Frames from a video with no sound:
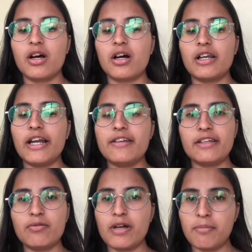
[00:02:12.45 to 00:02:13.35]
Let's
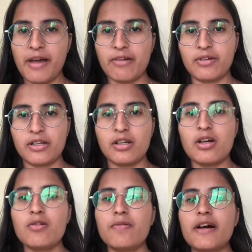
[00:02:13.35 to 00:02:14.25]
see one by one.
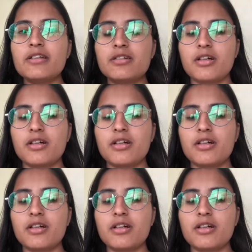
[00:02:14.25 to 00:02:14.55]
First,